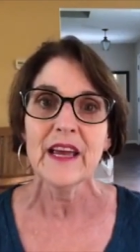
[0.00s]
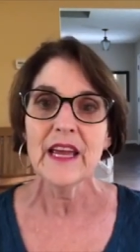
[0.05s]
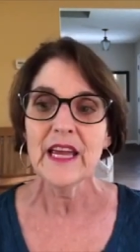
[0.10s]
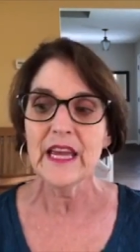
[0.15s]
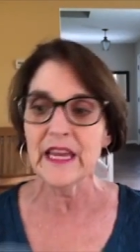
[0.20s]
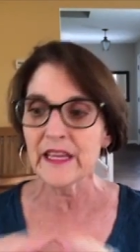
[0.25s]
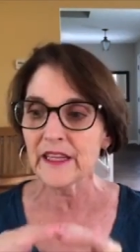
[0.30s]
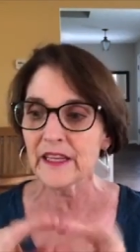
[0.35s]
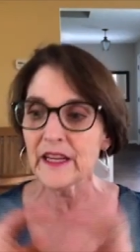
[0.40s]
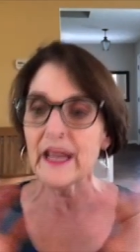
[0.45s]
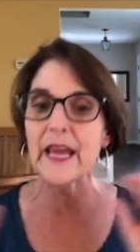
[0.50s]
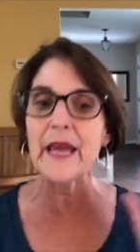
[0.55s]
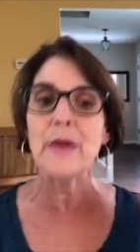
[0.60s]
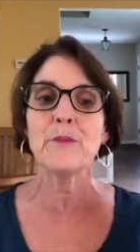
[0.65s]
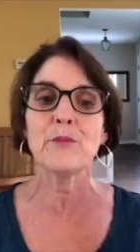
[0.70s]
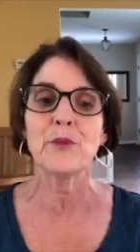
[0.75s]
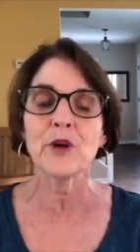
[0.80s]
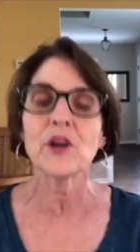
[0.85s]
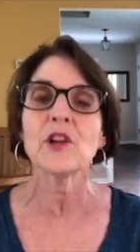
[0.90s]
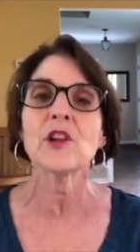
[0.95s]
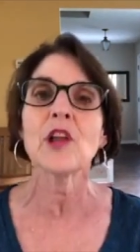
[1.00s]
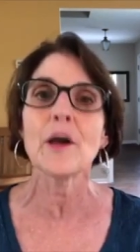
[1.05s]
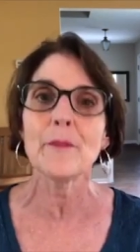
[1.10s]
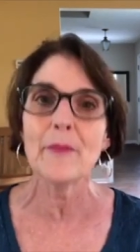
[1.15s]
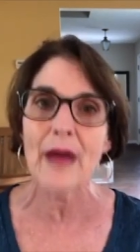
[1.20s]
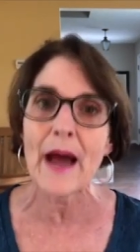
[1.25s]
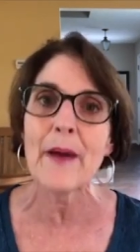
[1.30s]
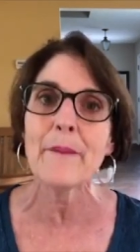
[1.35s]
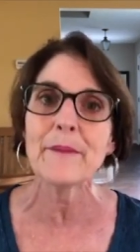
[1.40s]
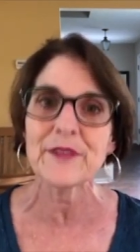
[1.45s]
in a book club
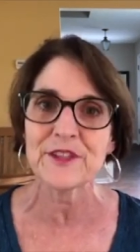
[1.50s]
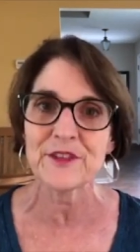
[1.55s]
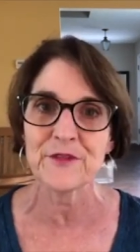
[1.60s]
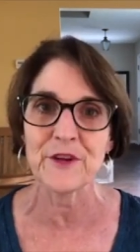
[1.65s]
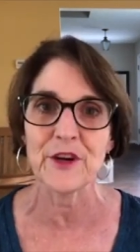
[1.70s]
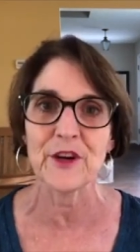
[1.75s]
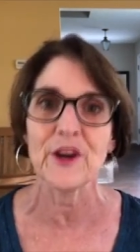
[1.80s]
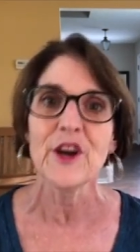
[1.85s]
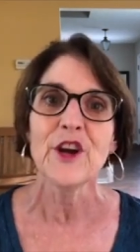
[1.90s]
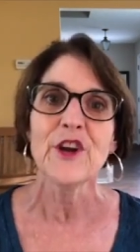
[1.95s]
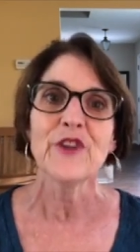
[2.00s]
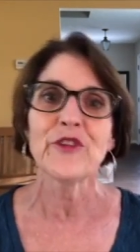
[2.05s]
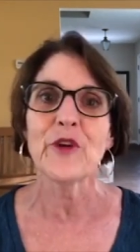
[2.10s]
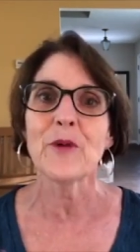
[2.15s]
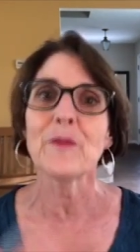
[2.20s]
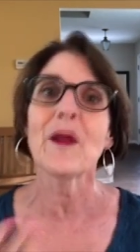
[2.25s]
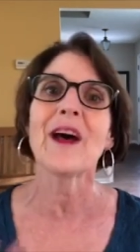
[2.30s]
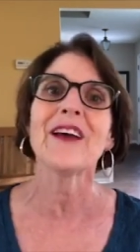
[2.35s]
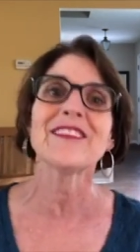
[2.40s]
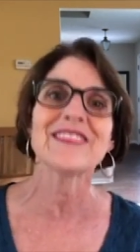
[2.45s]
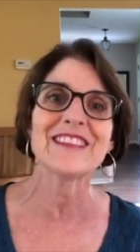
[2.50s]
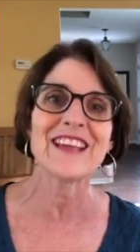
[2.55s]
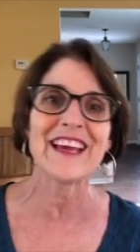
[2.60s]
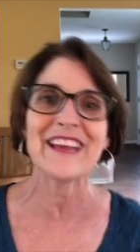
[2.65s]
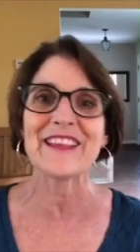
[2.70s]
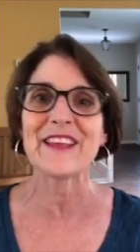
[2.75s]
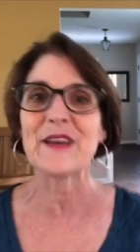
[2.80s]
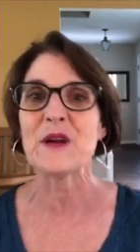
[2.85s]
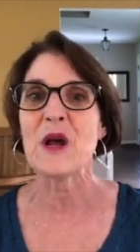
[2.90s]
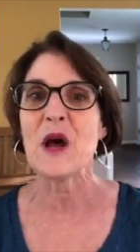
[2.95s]
atmosphere? So I'm not
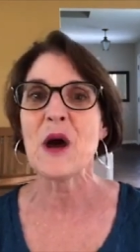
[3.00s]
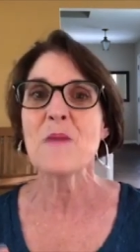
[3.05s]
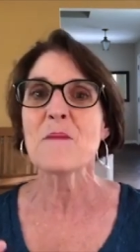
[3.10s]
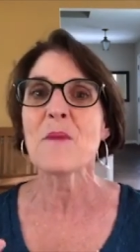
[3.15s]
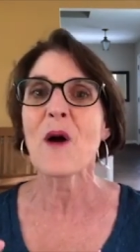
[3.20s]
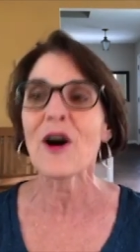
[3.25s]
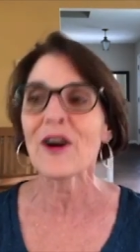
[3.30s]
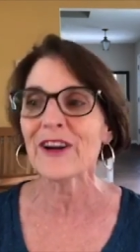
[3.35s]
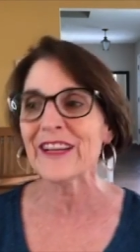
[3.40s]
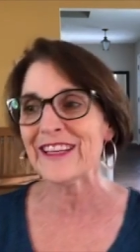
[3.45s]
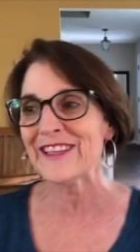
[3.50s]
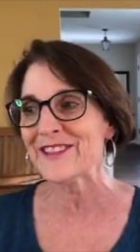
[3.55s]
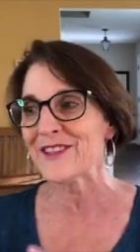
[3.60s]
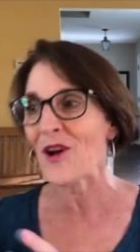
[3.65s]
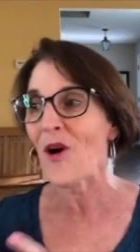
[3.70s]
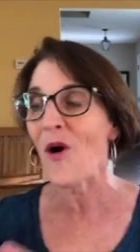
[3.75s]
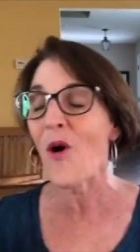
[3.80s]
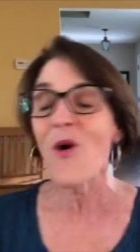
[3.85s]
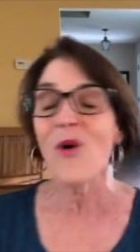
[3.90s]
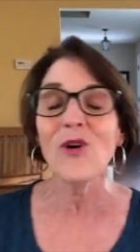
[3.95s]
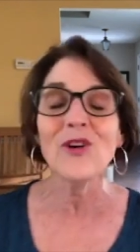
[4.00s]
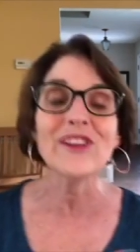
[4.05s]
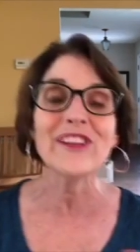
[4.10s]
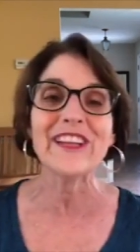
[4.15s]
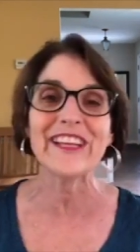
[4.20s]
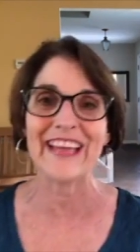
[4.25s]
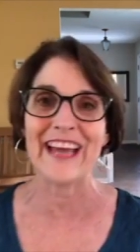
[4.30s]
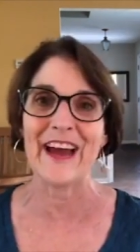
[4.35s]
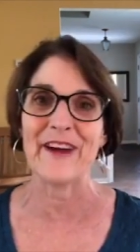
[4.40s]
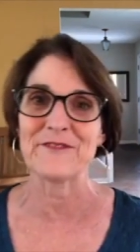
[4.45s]
saying that parties
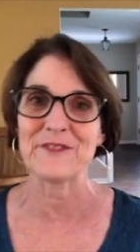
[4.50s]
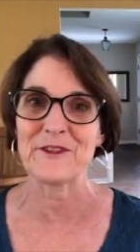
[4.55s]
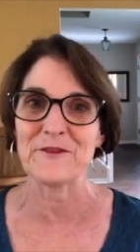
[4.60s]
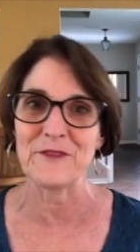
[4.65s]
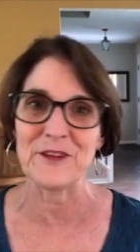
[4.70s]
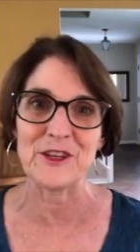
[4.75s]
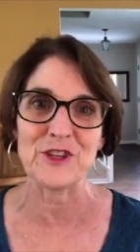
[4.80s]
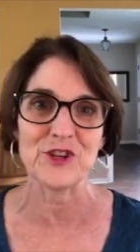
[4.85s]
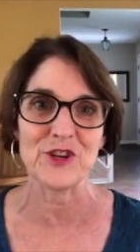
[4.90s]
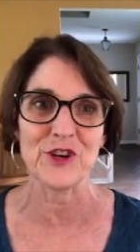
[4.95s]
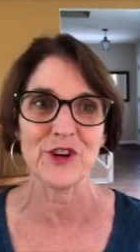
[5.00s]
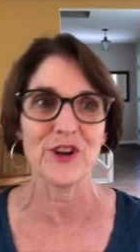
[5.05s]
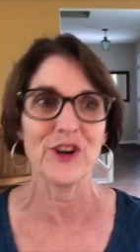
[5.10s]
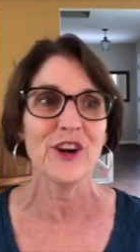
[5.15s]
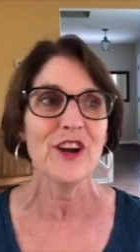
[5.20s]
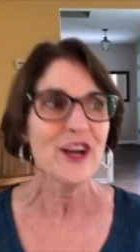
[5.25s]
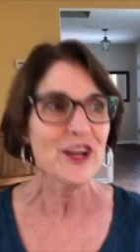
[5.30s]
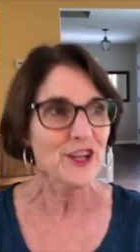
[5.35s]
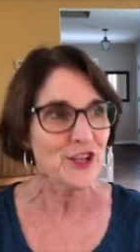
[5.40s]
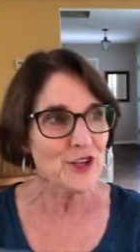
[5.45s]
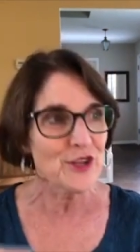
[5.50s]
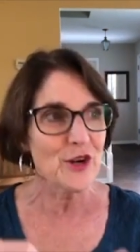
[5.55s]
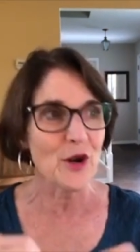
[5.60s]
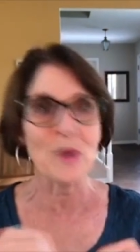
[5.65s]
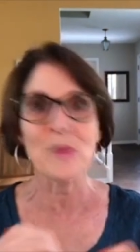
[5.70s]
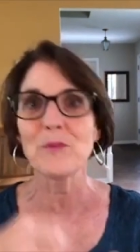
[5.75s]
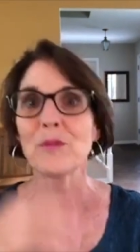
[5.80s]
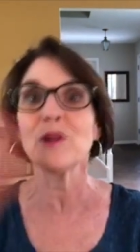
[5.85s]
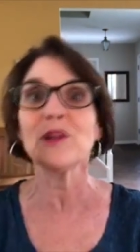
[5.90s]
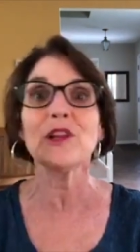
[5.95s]
only have to feature,
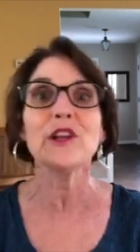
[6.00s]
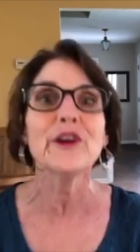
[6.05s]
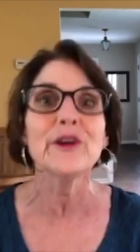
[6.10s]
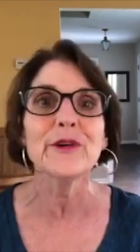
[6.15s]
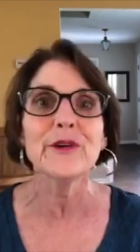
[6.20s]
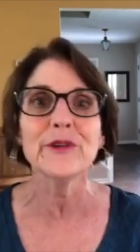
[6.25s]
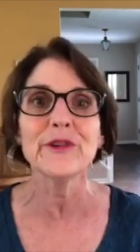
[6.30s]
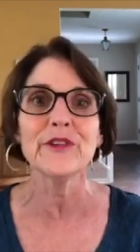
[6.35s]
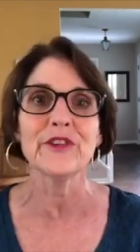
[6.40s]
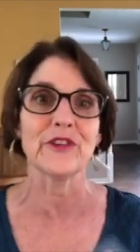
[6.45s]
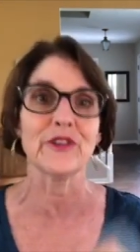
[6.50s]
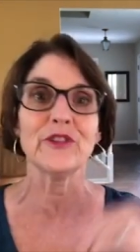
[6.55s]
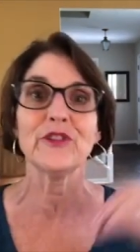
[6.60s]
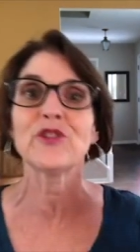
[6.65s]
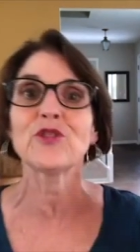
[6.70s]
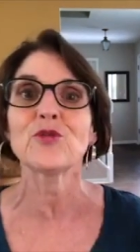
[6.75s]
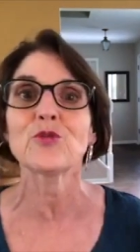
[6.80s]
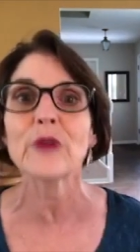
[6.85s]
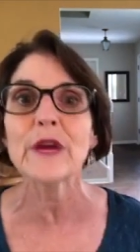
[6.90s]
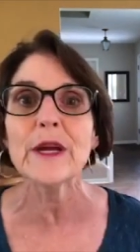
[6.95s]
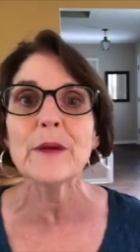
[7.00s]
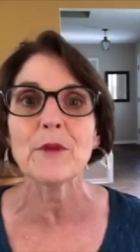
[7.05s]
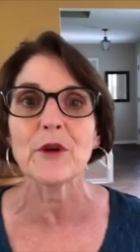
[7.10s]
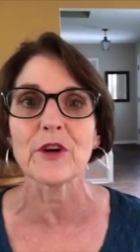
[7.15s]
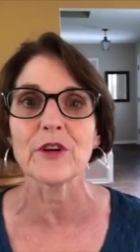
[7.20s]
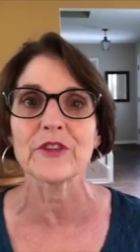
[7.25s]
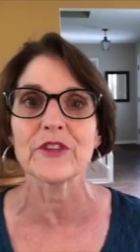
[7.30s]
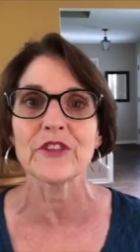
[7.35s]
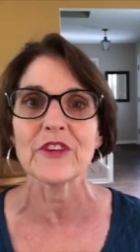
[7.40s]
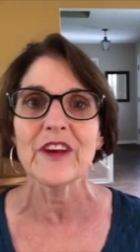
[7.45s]
balloons and
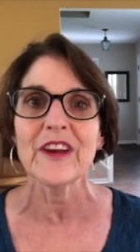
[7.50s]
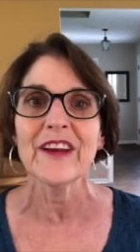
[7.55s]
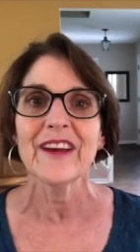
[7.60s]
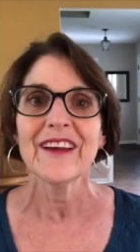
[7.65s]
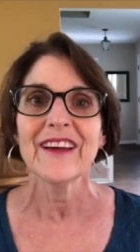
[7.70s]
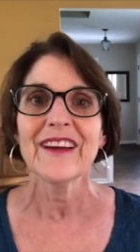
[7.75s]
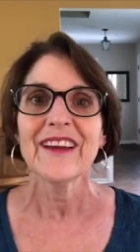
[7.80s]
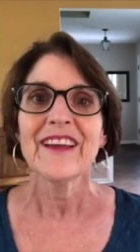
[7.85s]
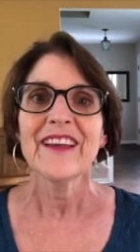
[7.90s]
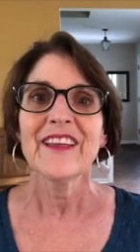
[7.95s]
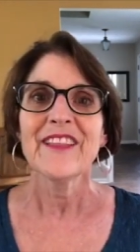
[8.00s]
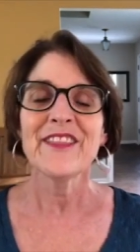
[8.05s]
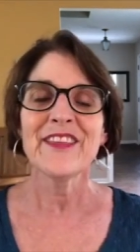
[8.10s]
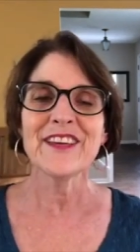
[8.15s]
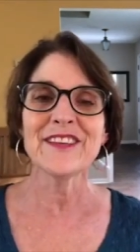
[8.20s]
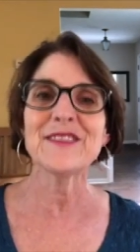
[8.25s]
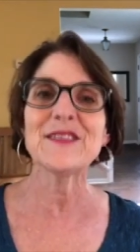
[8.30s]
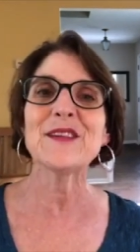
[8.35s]
streamers. This